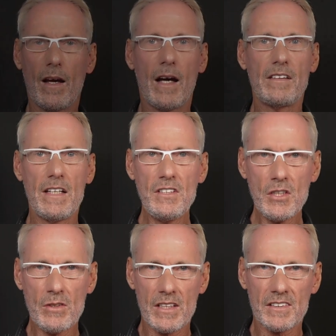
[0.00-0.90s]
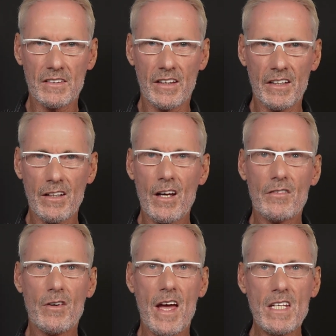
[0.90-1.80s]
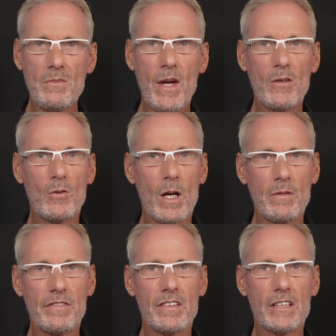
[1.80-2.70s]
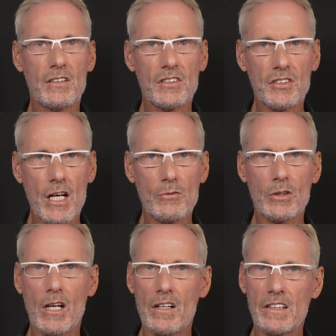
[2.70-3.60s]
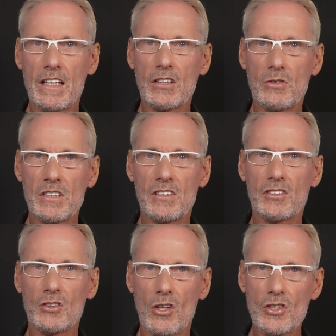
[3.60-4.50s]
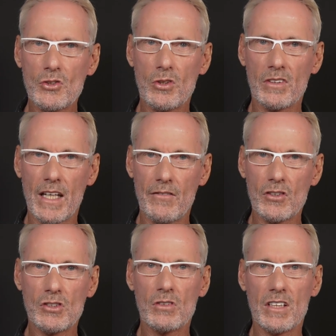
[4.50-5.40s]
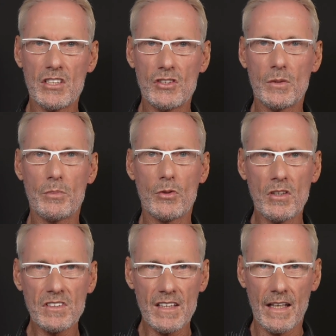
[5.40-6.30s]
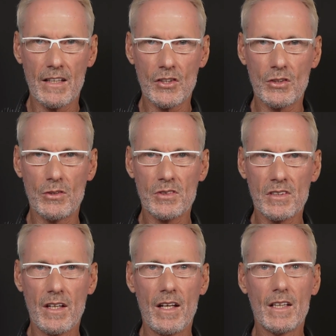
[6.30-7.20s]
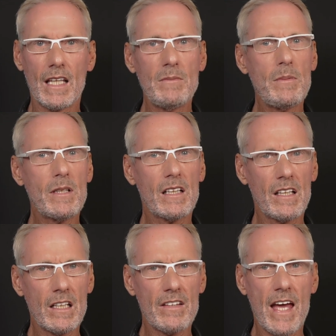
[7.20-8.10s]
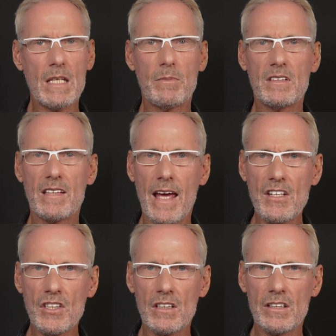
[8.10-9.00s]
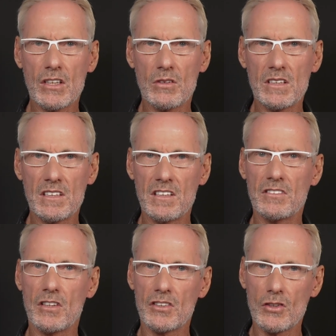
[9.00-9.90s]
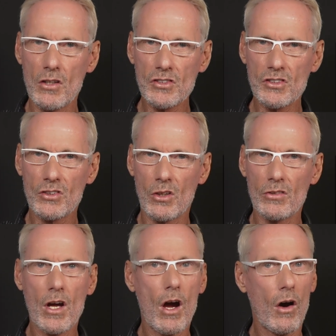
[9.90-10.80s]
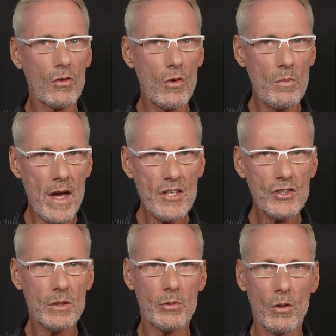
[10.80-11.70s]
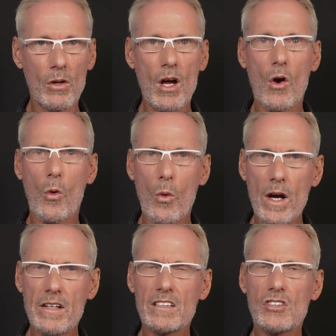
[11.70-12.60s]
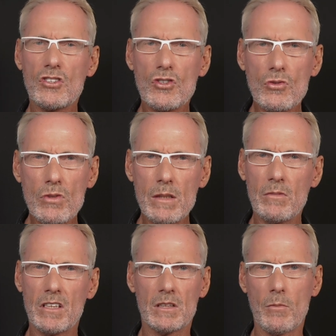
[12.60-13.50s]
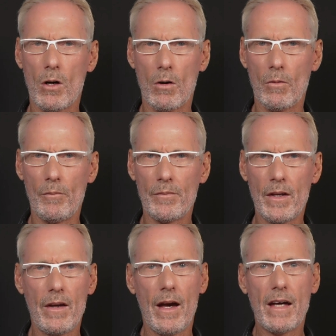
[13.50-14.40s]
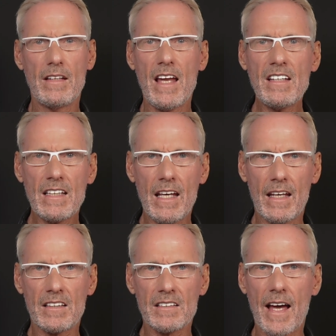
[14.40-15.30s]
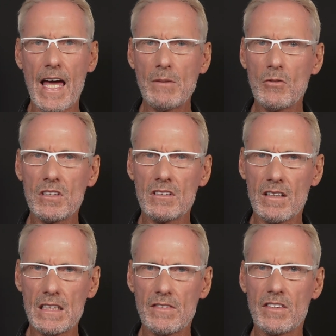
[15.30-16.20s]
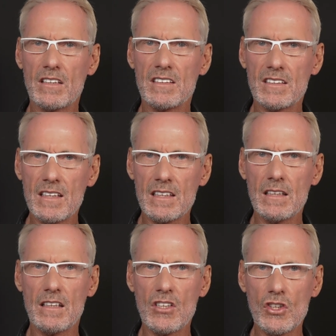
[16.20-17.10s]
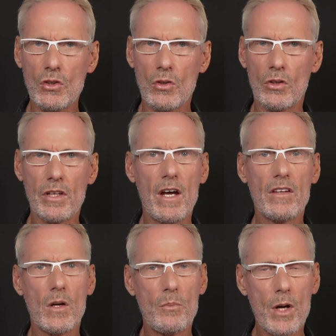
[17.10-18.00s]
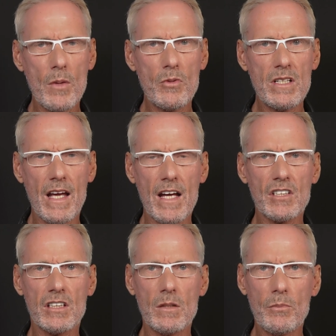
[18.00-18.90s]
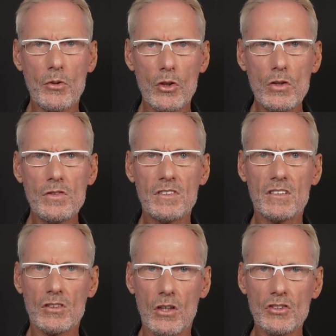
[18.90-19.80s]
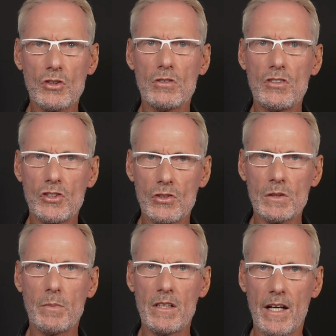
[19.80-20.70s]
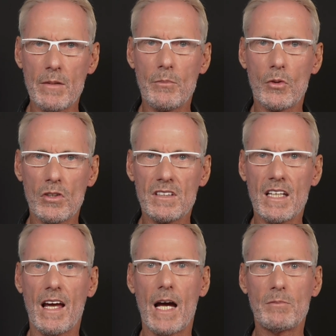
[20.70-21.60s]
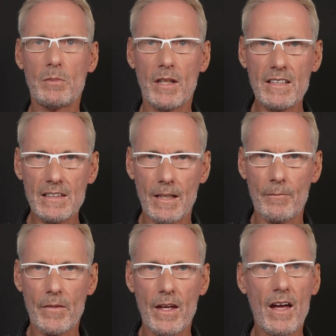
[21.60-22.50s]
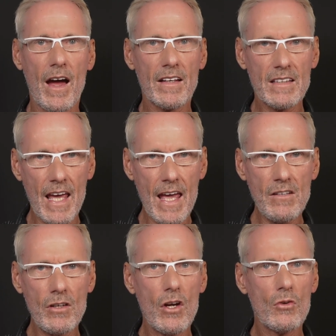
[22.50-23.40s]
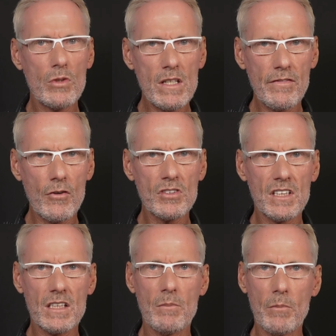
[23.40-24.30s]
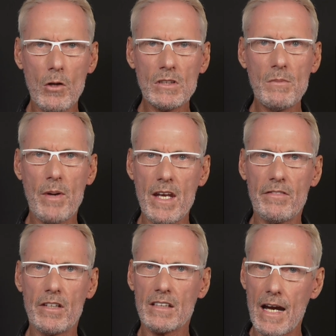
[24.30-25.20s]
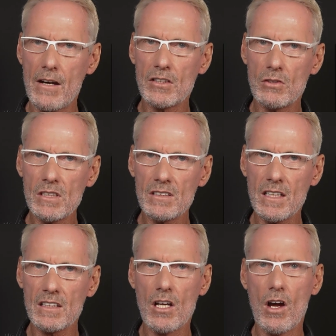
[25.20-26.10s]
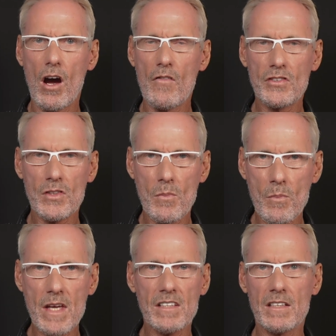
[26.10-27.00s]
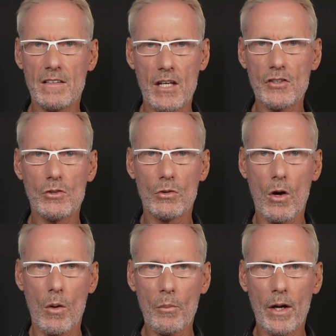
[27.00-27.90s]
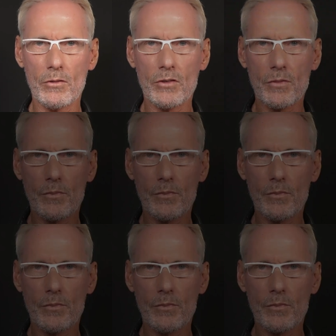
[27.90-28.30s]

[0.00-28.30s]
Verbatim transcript: And interestingly, for any men who might be feeling concerned regarding increased testosterone levels in relation to prostate issues, let me be clear that any potential increases in testosterone, although measurable, were extremely small. And in any case, animal studies have consistently shown that berberine actually improves testosterone-induced benign prostate hyperplasia, again reinforcing the multi-benefit characteristics of this amazing natural compound.